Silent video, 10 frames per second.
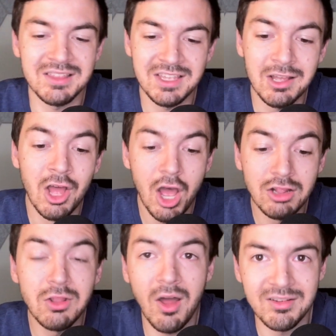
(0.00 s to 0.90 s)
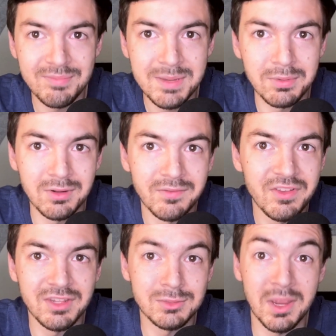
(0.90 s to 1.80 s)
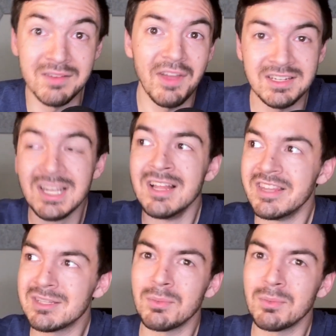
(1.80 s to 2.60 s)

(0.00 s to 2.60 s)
I think a lot of people feel this way. In fact, this